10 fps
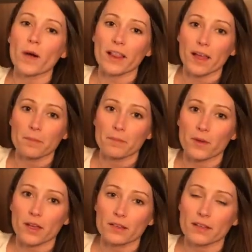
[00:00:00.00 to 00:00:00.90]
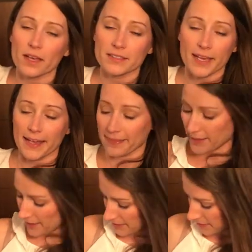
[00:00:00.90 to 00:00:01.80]
while I'm untying
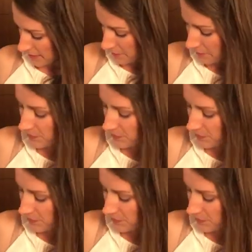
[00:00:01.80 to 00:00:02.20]
this,